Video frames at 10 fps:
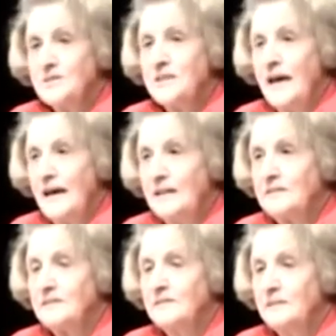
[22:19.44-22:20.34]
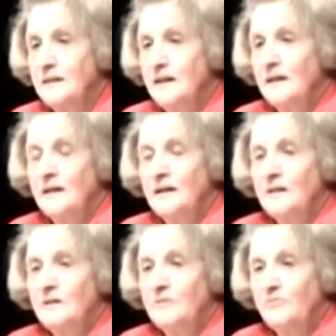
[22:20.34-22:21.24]
sad,
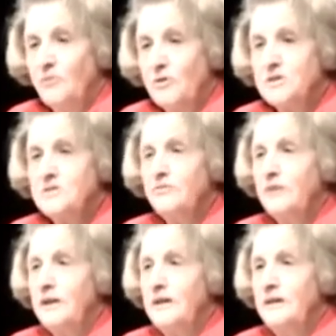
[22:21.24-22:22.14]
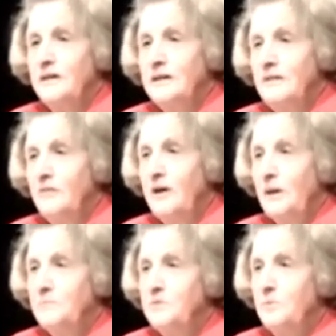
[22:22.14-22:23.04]
forcefully giving
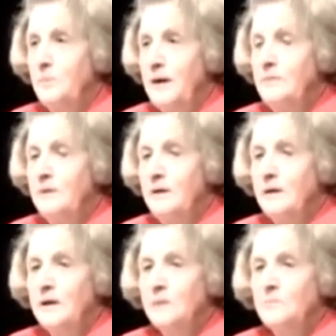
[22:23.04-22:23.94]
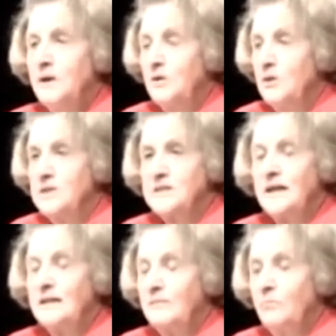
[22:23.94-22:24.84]
up your baby because
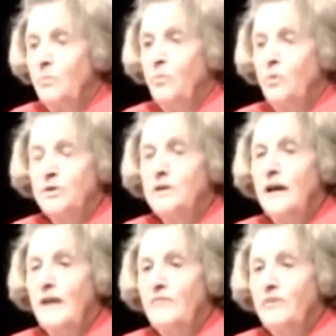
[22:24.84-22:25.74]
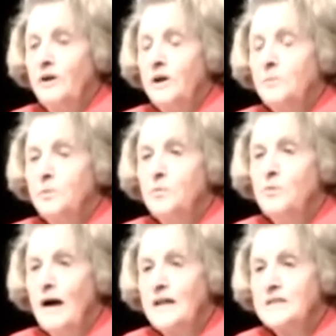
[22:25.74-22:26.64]
it wouldn't have
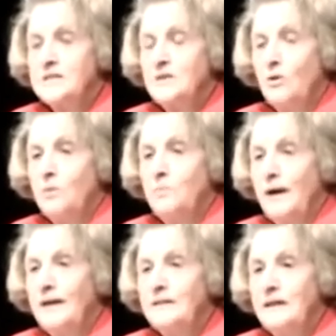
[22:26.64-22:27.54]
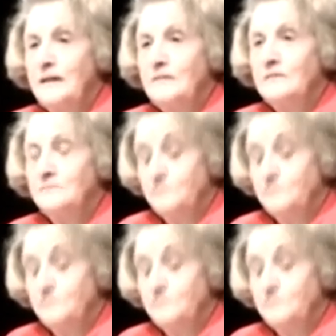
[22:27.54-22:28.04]
blue eyes or blonde hair.